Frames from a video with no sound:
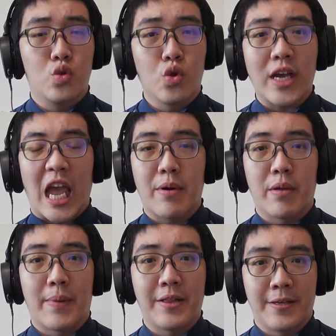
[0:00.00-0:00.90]
Do not care
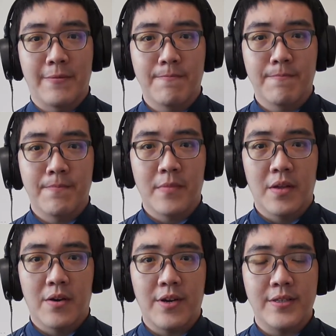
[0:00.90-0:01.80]
about money,
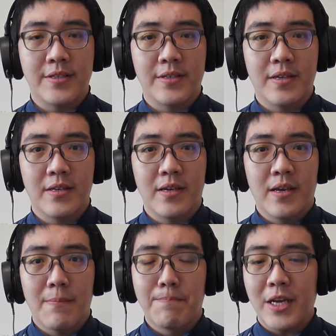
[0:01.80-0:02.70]
alright?
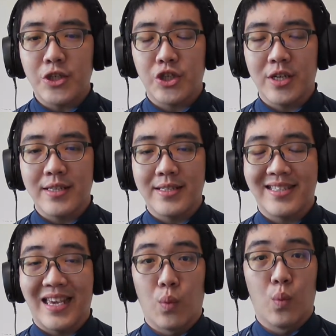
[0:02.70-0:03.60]
Make
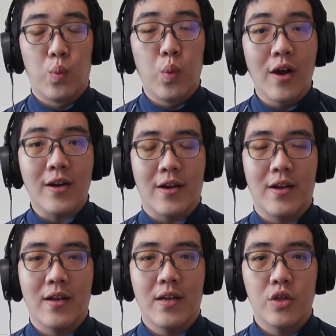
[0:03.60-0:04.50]
sure they
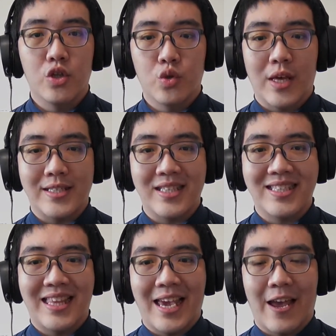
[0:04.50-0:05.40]
work so that
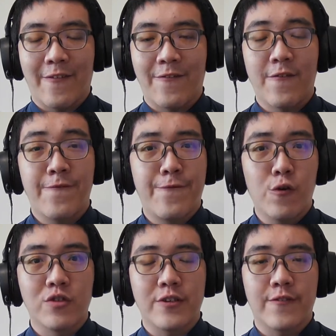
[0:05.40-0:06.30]
they have
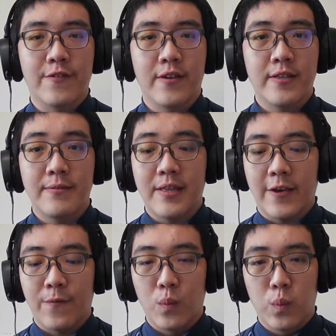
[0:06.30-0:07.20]
food,
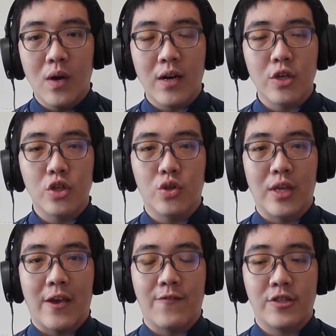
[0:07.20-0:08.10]
they have work,
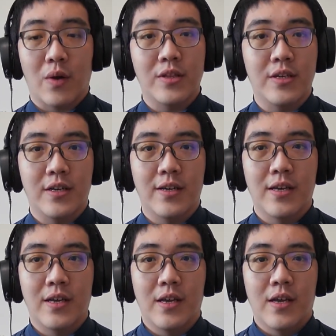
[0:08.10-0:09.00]
they have shelter,
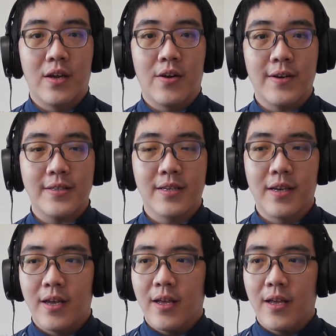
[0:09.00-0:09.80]
alright?